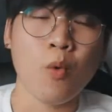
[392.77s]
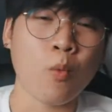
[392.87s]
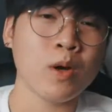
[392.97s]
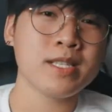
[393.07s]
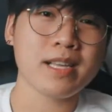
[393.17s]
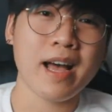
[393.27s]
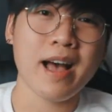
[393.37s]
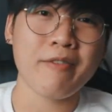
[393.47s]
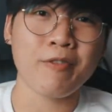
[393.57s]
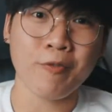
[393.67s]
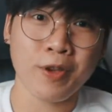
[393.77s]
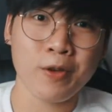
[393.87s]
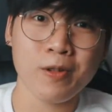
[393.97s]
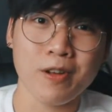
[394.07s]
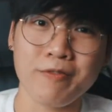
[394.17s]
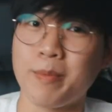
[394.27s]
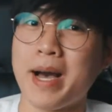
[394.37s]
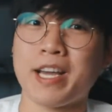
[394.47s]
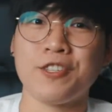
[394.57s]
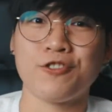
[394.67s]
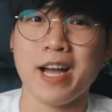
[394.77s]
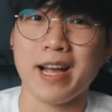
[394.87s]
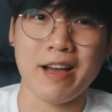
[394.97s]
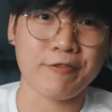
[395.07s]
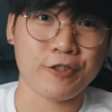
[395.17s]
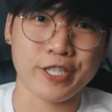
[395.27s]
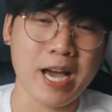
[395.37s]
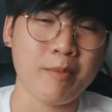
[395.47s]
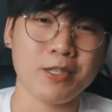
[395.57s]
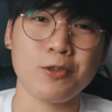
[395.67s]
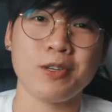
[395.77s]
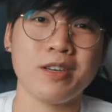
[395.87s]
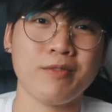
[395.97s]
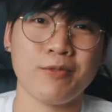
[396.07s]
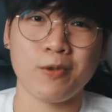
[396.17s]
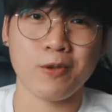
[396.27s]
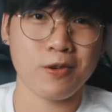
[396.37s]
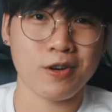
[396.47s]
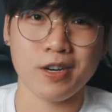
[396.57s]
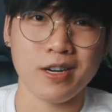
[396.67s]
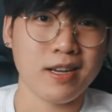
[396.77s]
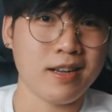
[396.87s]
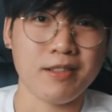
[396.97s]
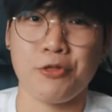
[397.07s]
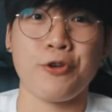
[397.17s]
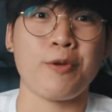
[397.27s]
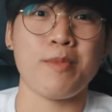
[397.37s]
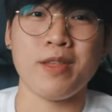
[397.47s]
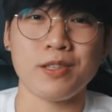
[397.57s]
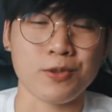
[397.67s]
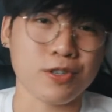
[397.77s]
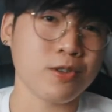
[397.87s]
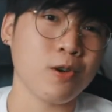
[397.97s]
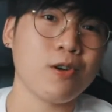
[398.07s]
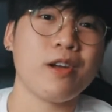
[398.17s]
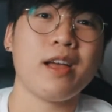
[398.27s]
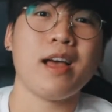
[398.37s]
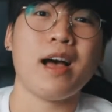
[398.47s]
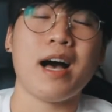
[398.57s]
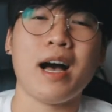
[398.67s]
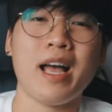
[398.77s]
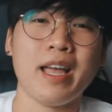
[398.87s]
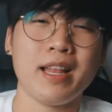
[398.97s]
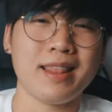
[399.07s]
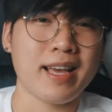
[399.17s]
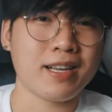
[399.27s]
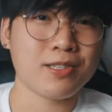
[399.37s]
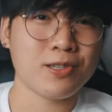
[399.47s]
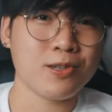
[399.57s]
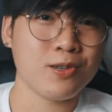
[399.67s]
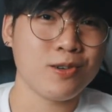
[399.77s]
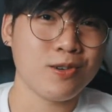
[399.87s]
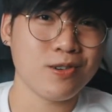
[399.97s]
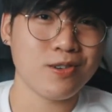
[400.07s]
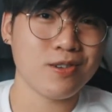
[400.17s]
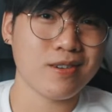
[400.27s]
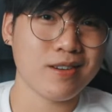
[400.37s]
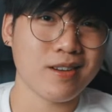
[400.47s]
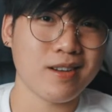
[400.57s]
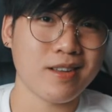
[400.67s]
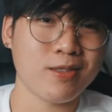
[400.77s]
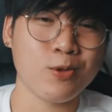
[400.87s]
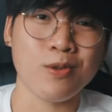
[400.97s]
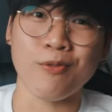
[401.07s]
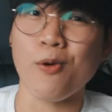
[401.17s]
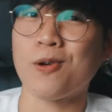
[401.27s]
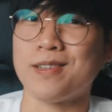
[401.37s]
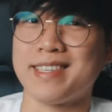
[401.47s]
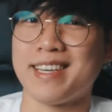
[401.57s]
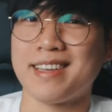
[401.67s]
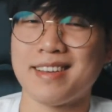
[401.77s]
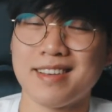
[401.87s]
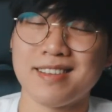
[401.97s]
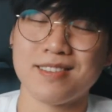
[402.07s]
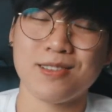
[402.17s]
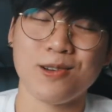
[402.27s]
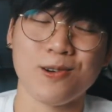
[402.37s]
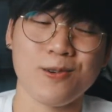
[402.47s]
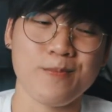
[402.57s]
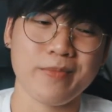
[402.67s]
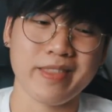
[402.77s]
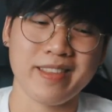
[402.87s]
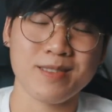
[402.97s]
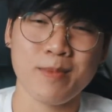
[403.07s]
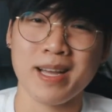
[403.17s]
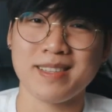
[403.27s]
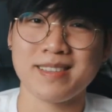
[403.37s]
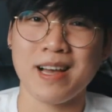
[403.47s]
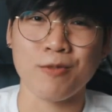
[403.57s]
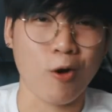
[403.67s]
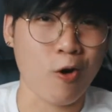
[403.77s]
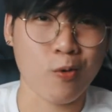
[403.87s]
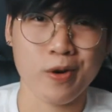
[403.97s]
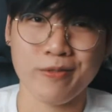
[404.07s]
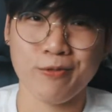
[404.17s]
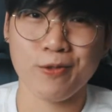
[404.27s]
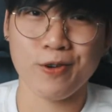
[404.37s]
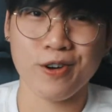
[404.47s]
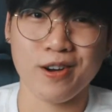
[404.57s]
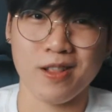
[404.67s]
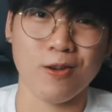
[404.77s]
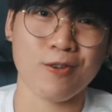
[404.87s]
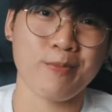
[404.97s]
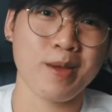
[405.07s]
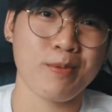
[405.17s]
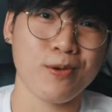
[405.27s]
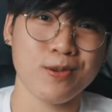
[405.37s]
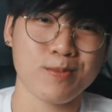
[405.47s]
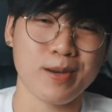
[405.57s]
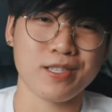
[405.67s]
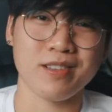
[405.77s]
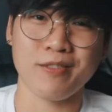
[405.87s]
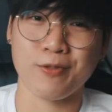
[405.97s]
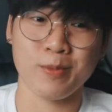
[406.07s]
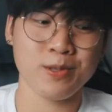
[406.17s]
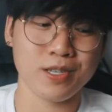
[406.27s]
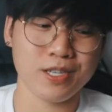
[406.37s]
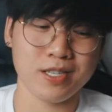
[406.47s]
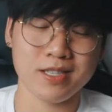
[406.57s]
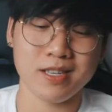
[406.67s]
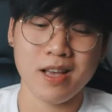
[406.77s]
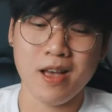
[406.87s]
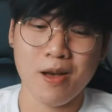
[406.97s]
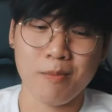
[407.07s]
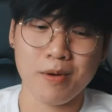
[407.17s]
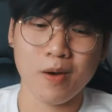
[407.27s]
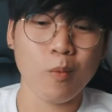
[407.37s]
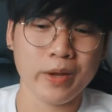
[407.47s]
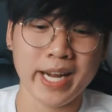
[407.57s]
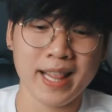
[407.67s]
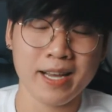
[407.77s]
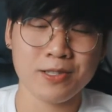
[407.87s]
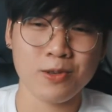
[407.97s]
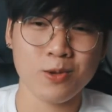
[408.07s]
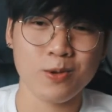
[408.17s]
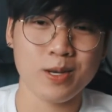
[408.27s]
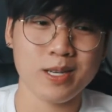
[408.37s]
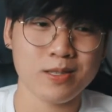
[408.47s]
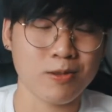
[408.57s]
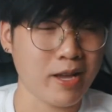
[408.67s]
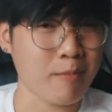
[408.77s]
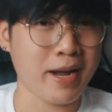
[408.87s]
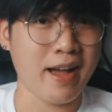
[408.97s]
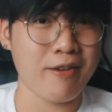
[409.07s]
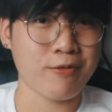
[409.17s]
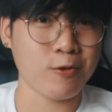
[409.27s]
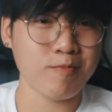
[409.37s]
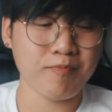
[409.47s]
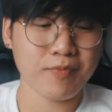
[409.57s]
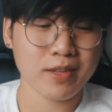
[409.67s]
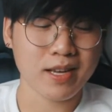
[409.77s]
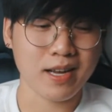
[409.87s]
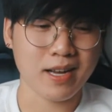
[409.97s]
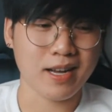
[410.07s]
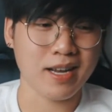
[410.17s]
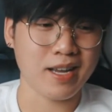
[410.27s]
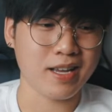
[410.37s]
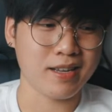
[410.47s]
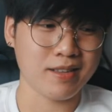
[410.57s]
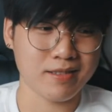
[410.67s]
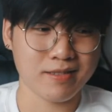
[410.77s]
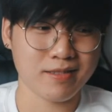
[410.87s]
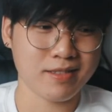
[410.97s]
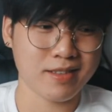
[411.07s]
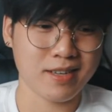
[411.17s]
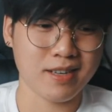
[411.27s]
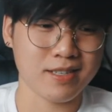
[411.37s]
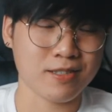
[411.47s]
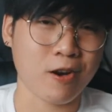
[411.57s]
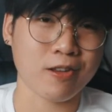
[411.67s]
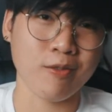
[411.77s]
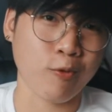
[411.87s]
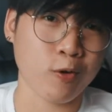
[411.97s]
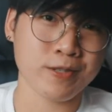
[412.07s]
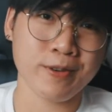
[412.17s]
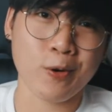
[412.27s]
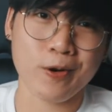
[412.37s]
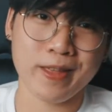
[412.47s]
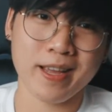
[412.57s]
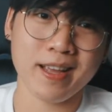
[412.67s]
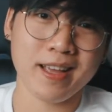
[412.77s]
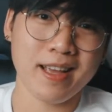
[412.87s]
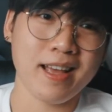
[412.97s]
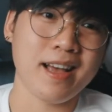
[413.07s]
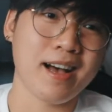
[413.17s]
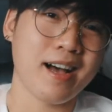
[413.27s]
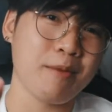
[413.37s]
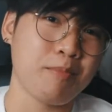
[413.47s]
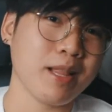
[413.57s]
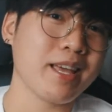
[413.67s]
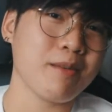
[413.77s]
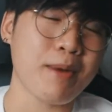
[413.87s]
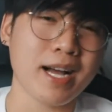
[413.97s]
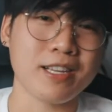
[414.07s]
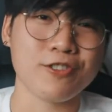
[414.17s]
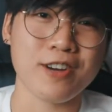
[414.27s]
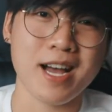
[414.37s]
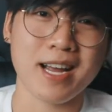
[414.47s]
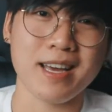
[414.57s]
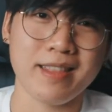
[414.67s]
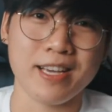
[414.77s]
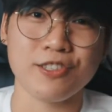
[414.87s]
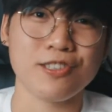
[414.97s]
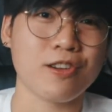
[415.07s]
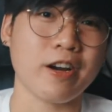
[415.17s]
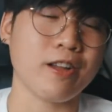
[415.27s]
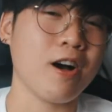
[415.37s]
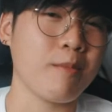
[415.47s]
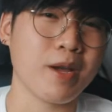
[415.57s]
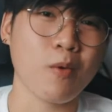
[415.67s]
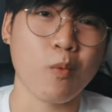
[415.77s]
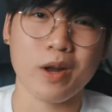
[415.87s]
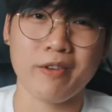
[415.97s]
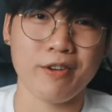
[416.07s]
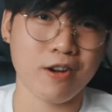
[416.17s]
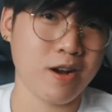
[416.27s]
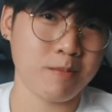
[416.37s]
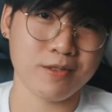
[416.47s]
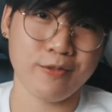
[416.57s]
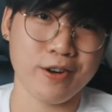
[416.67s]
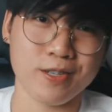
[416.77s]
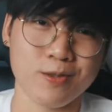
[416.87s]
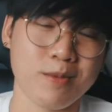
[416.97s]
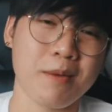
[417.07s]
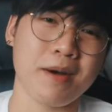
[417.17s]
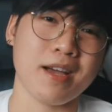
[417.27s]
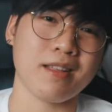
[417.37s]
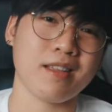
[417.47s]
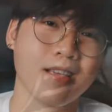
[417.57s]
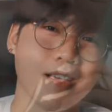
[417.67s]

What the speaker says: Once I have a feel of the backing track after jamming to it for 30 minutes or so, I like to do a vocal take. So this might sound awkward for a lot of people, especially for musicians, but what I like to do is to take my iPhone, I start the voice recording, I play the backing track, and I just start humming whatever comes first to my mind.